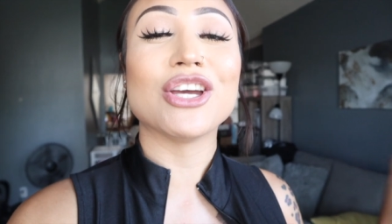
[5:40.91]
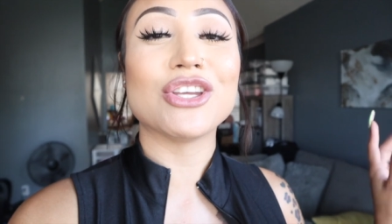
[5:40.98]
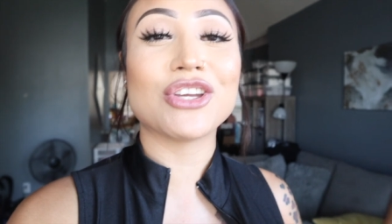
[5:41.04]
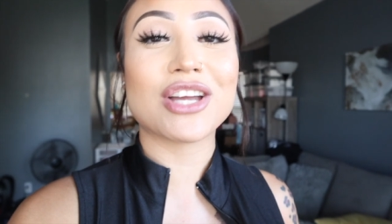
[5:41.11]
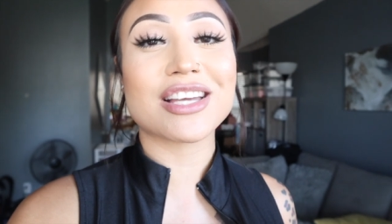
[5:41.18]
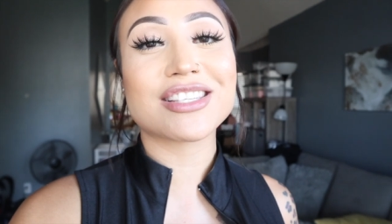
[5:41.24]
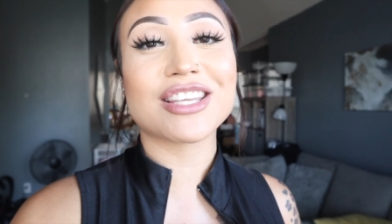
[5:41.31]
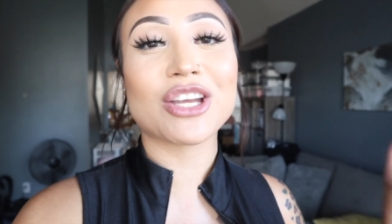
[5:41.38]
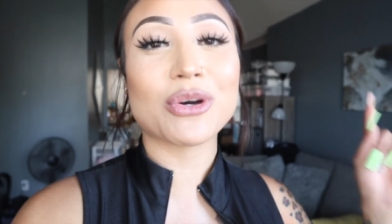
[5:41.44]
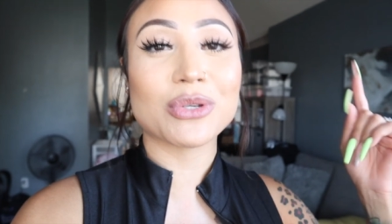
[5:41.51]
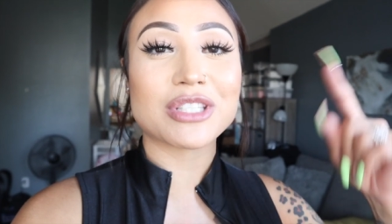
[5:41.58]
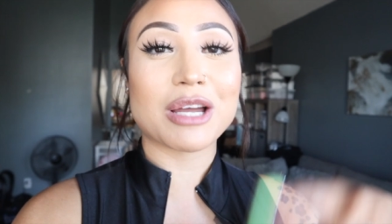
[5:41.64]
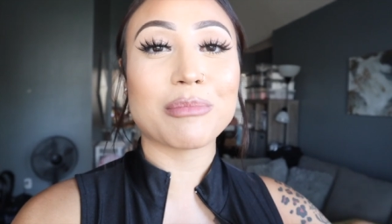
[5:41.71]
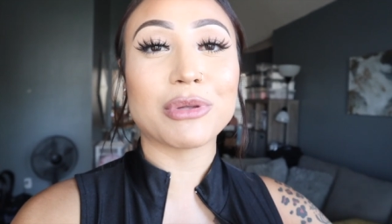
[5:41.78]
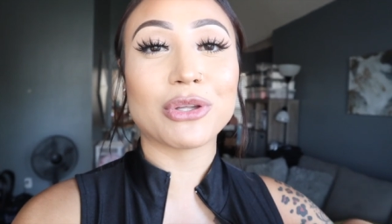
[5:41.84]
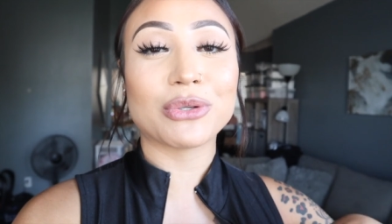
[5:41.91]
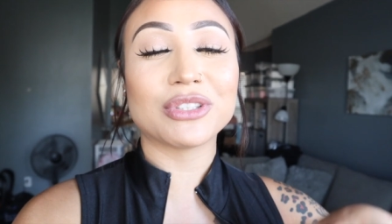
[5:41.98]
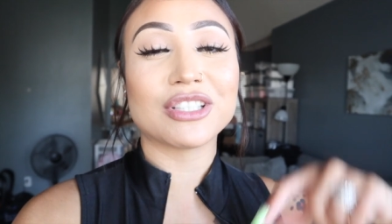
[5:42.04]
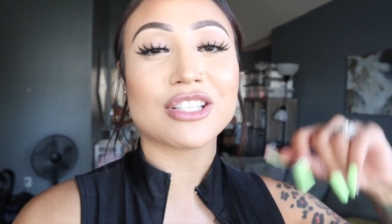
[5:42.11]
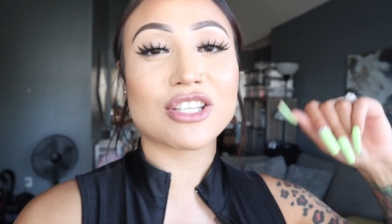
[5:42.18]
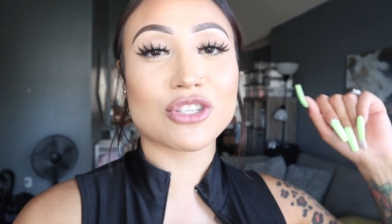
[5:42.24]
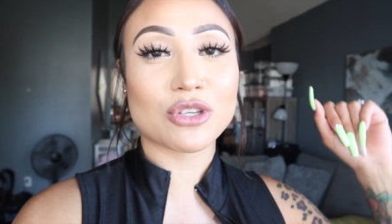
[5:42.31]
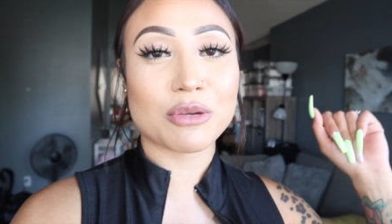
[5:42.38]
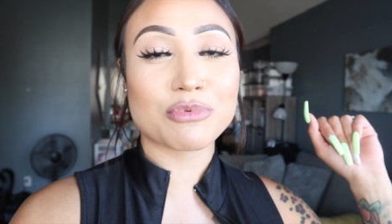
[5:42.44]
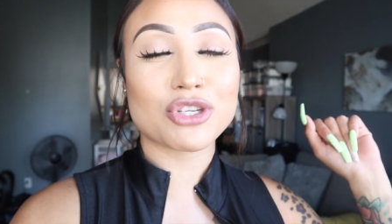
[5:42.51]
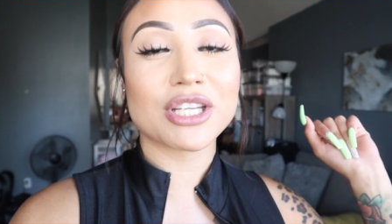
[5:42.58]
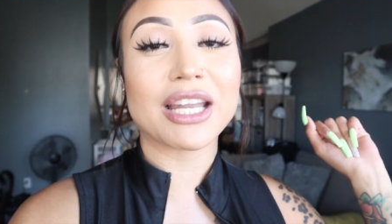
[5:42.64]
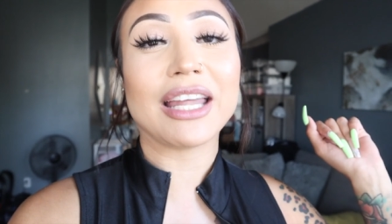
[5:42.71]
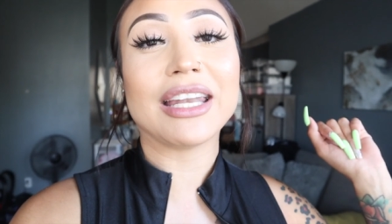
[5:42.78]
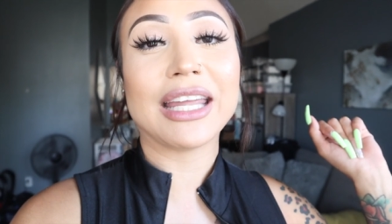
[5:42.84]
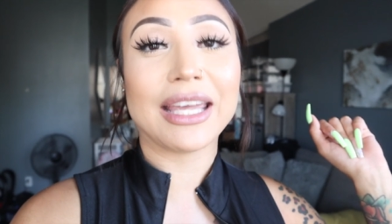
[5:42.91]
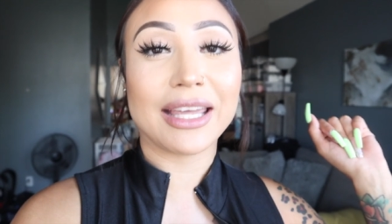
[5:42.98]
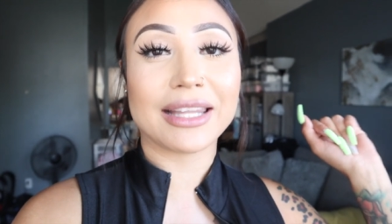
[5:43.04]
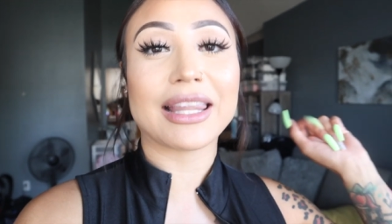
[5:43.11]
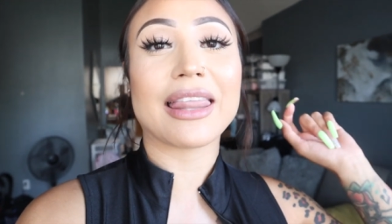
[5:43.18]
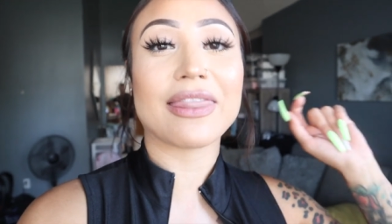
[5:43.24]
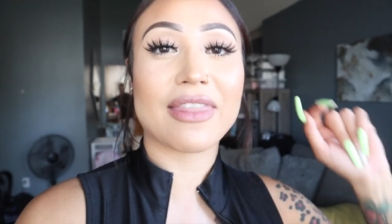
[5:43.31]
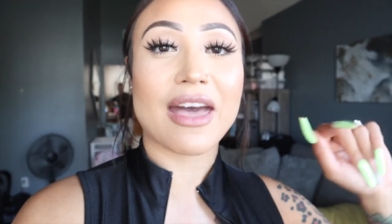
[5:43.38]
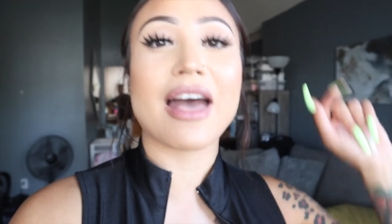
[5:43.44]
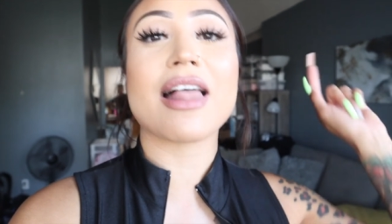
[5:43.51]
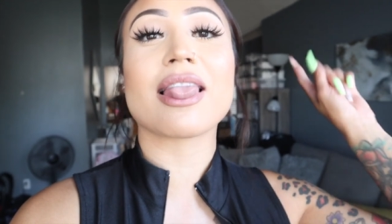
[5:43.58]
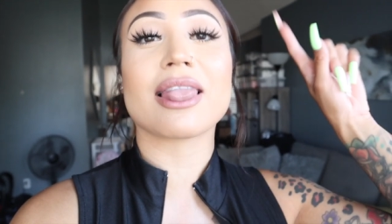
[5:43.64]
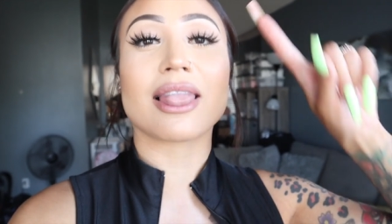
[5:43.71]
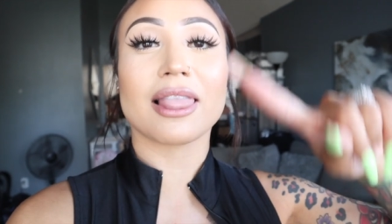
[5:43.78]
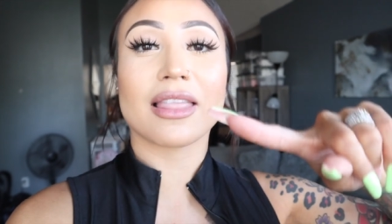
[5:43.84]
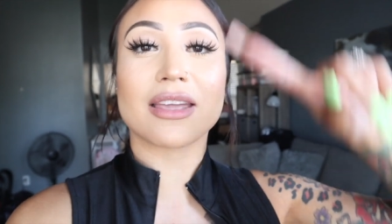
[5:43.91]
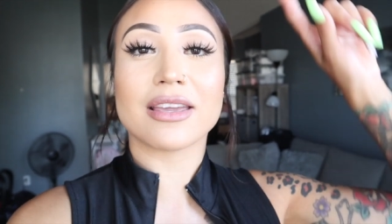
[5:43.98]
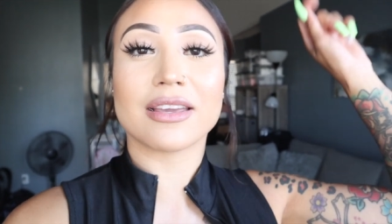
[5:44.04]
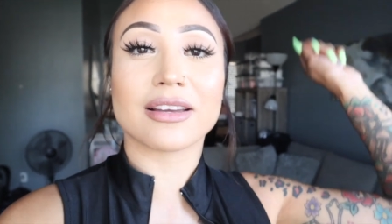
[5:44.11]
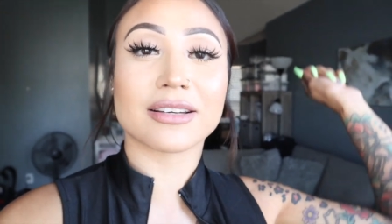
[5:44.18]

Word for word: you guys can go down below in the description and hit that link